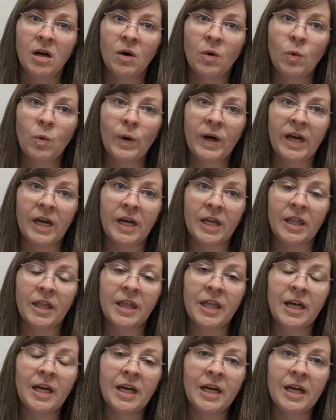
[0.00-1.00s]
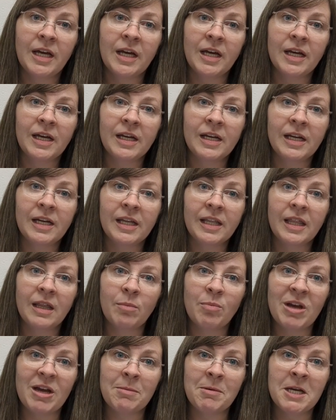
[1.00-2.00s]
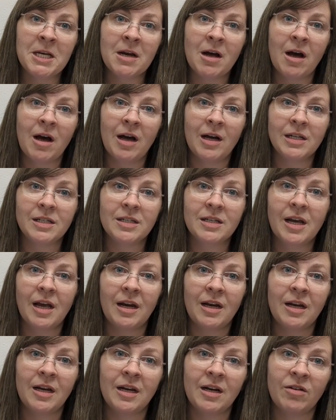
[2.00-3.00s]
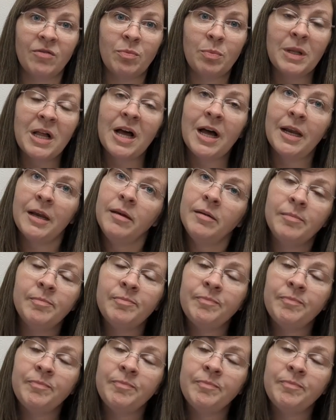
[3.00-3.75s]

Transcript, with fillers: with the baby not getting enough blood.